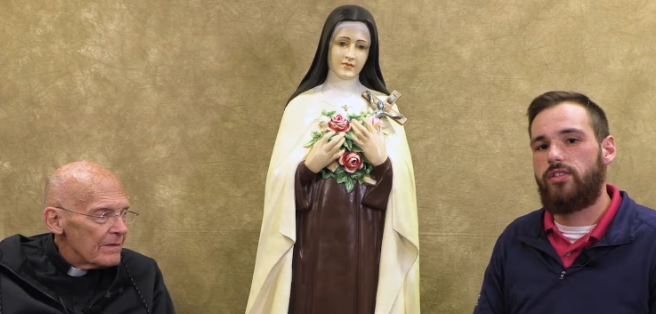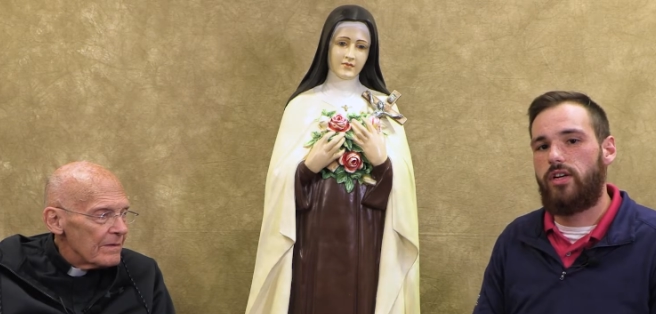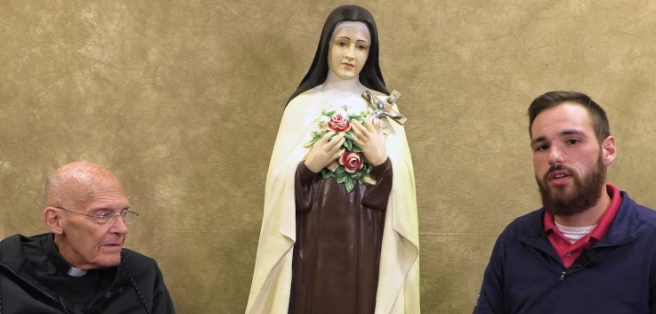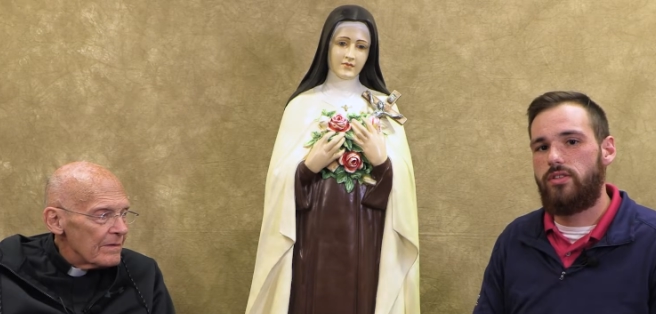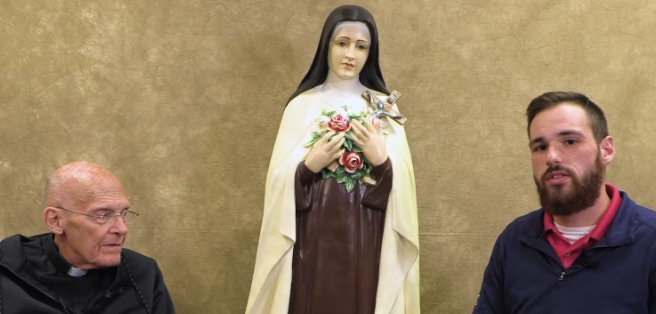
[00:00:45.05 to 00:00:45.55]
Speaker 1: the
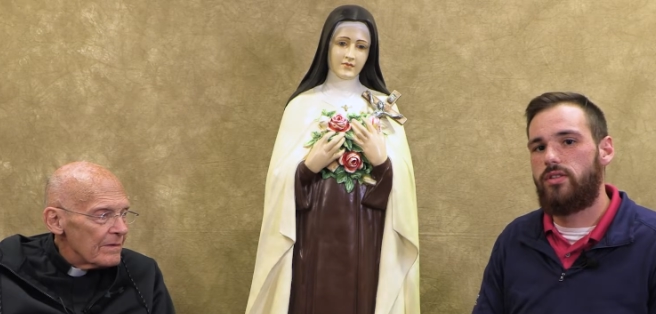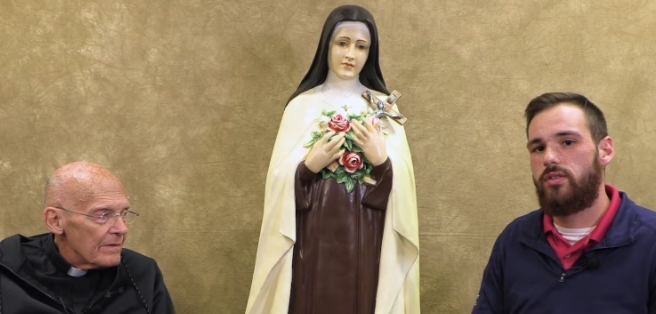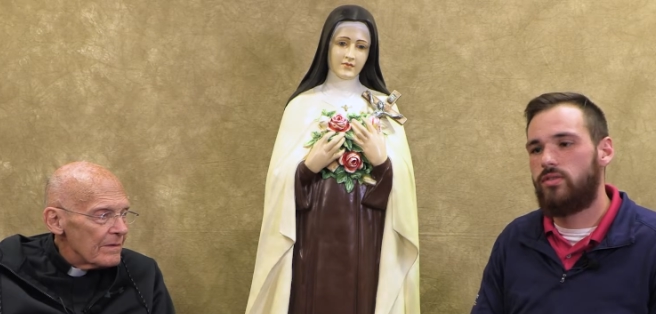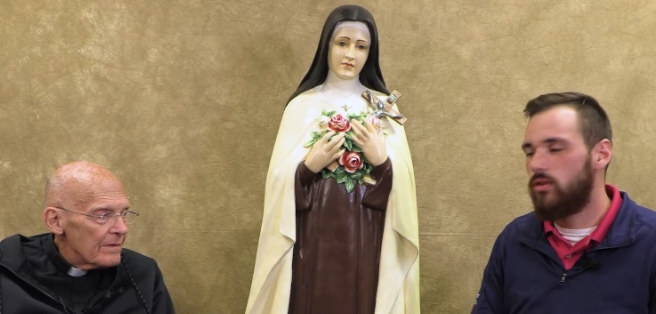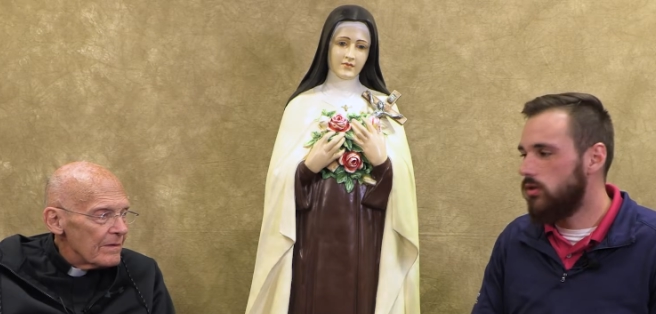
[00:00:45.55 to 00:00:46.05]
church.
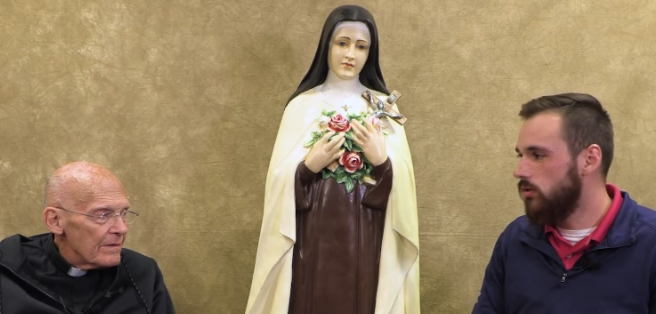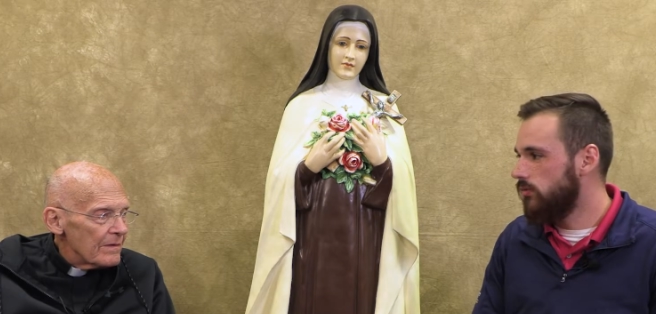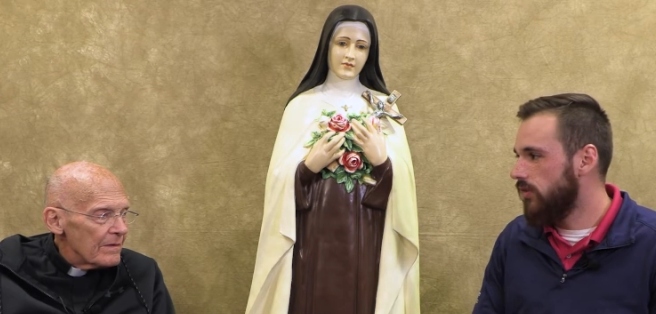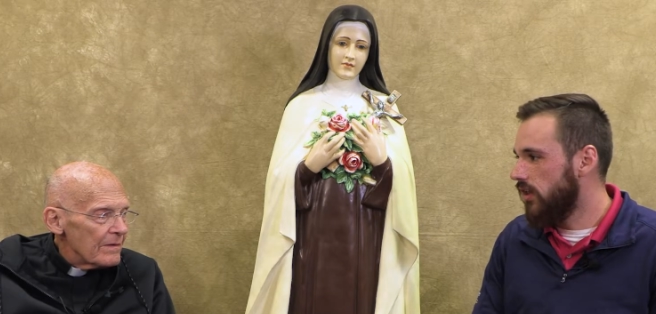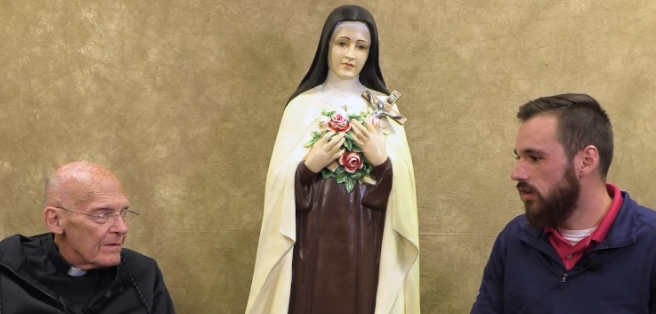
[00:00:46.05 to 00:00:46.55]

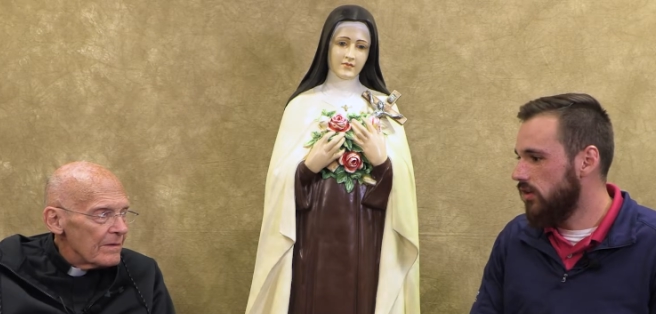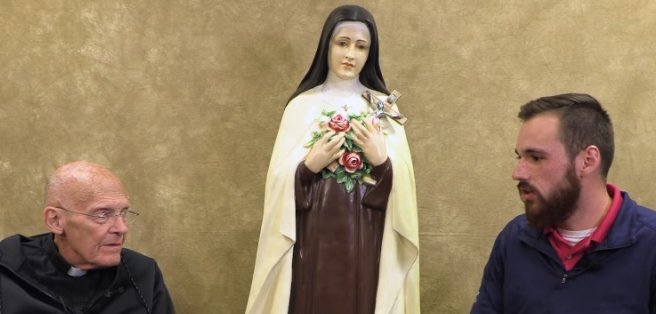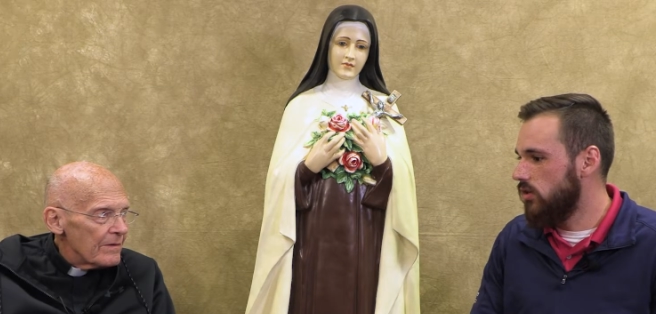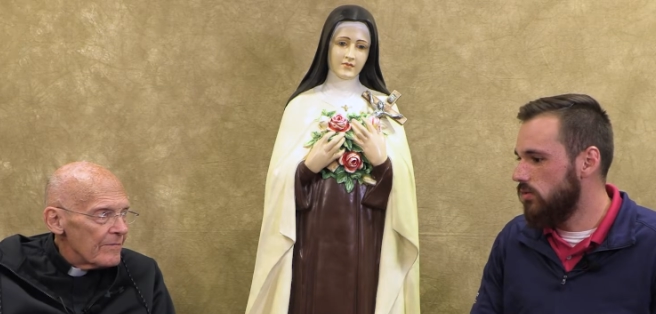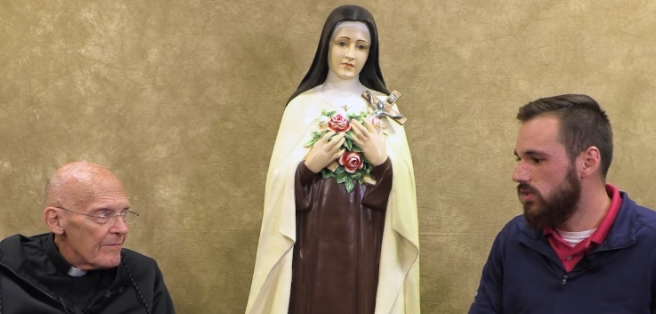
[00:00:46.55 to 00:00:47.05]
So, Father,
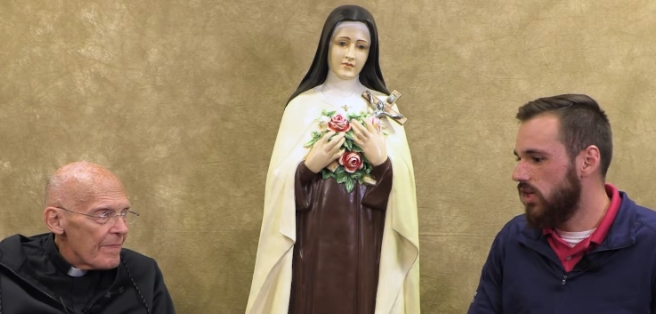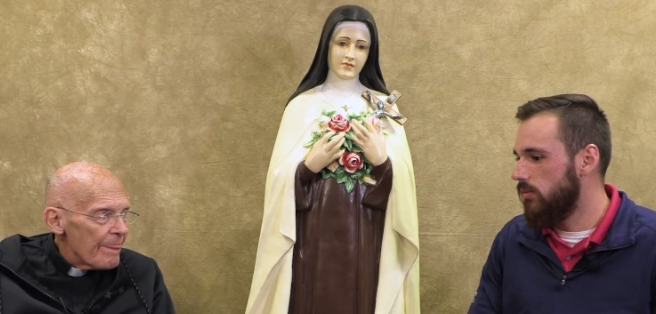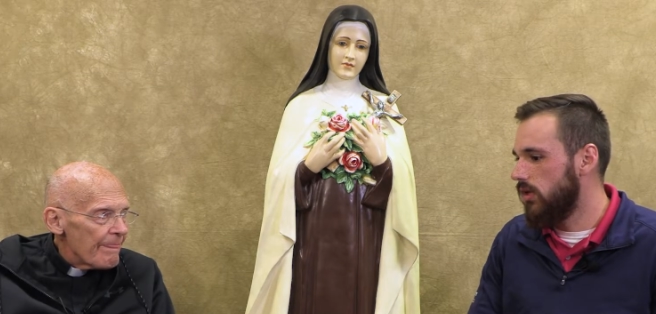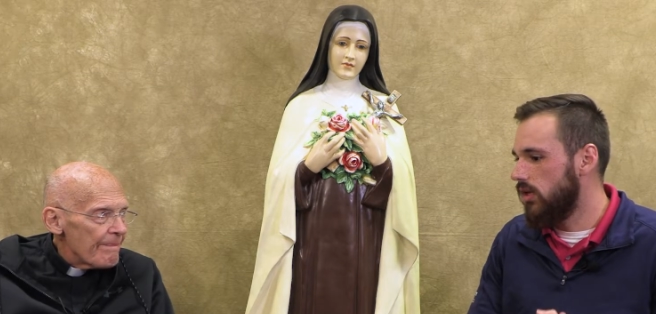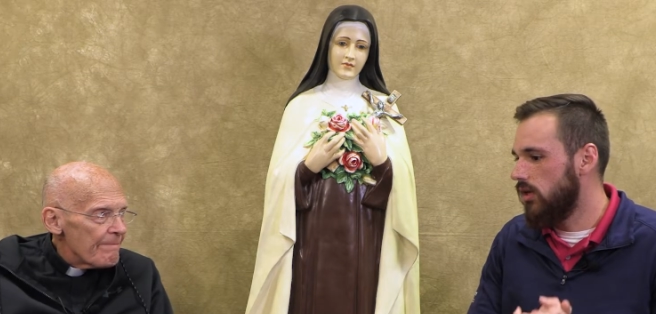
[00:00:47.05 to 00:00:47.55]
can you tell
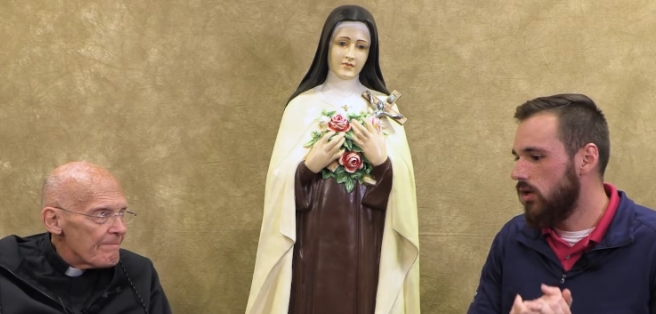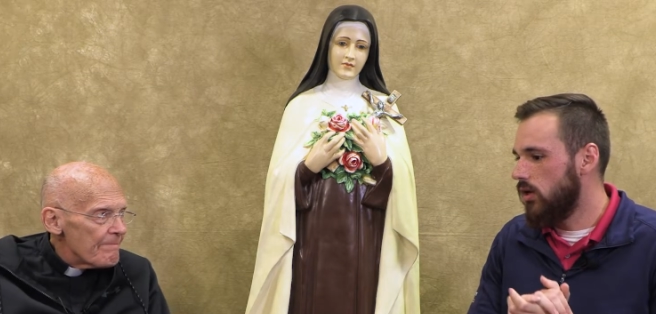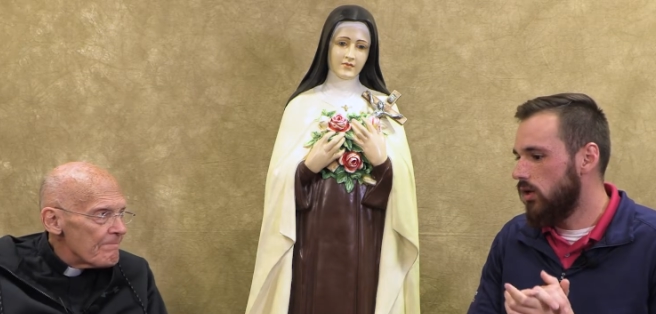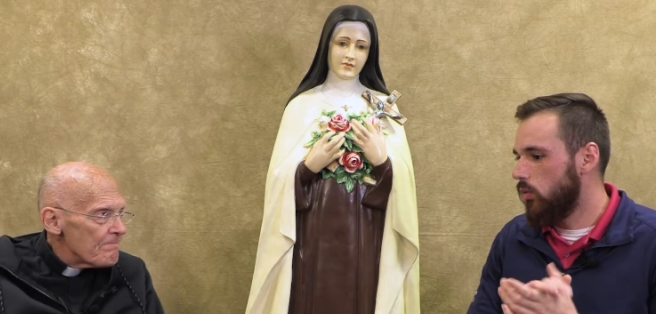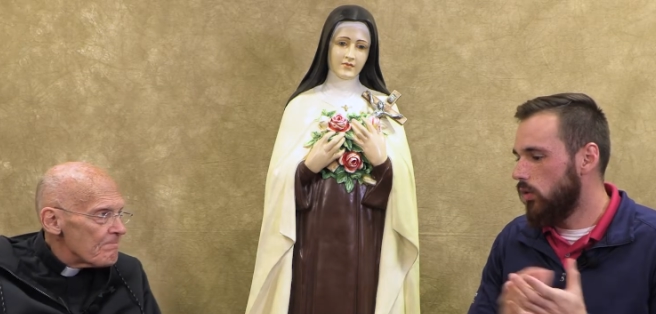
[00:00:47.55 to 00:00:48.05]
me
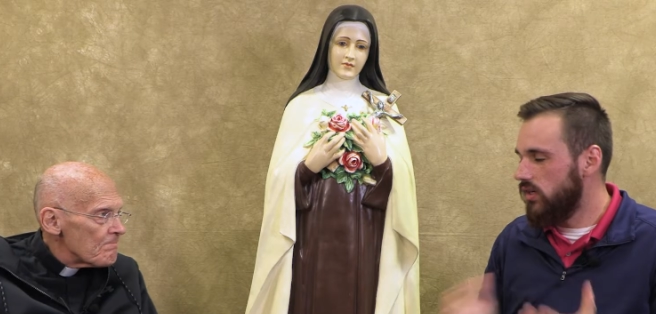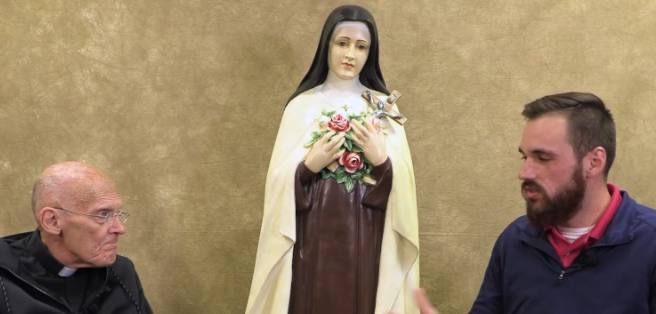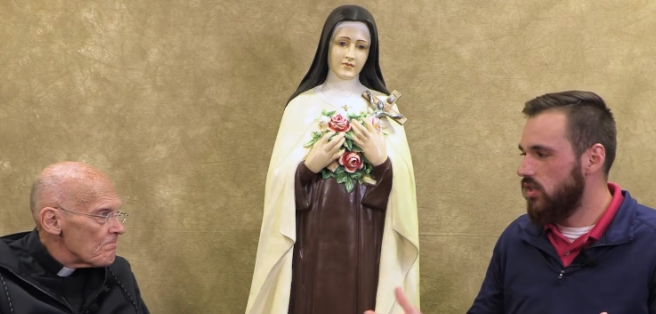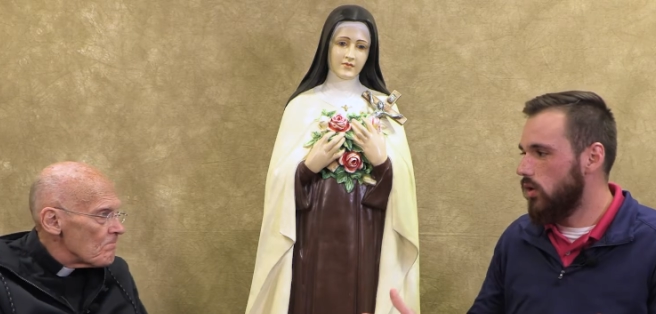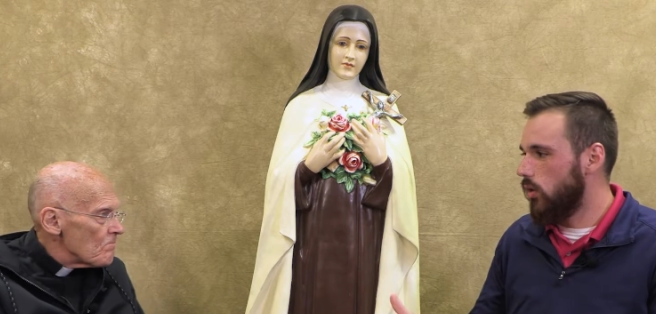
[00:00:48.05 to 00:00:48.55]
what is the